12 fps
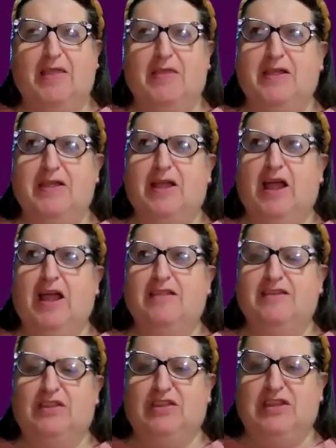then I
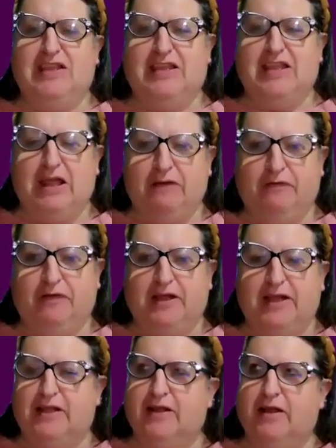had to think
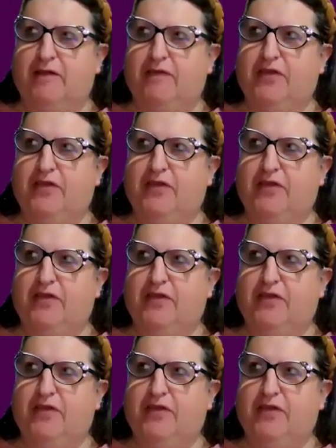carefully, and I